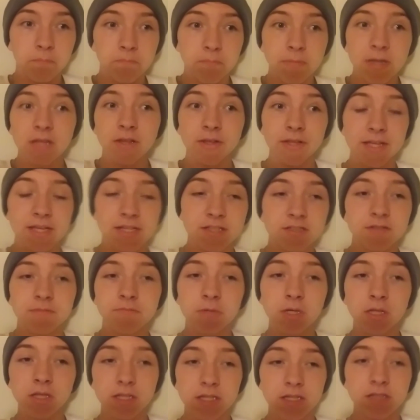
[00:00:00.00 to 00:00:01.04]
millions and
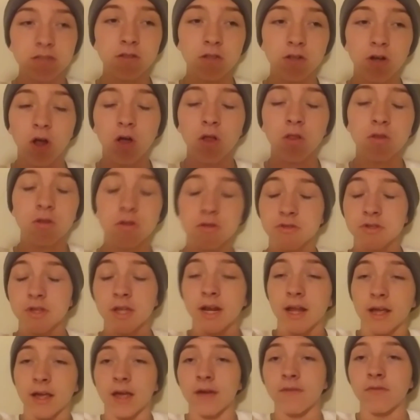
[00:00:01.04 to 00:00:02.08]
millions of dollars that
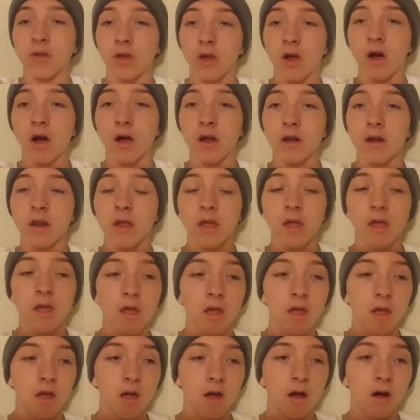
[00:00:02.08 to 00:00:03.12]
I haven't
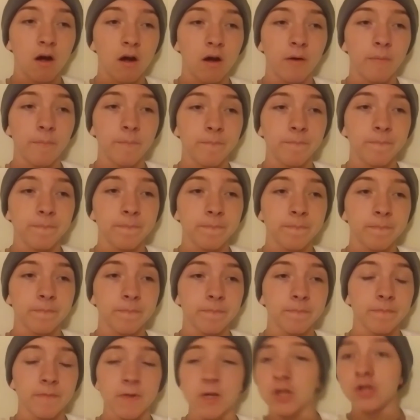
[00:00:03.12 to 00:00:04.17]
gotten.
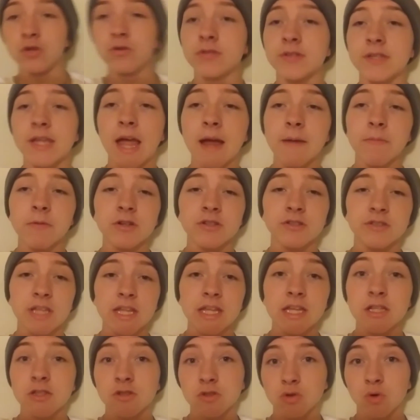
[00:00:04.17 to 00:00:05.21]
You scammers
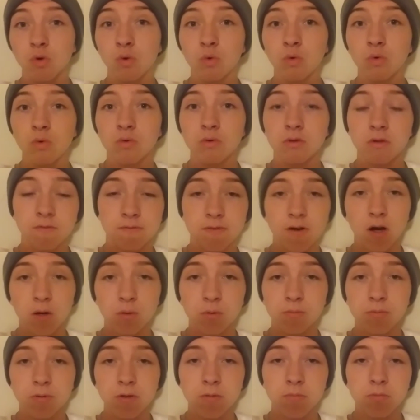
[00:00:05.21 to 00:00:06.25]
think it's cool to fuck
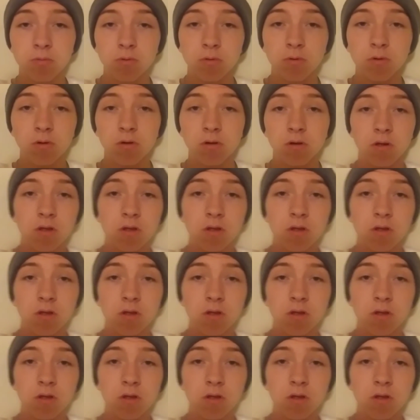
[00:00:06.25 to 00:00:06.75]
with people,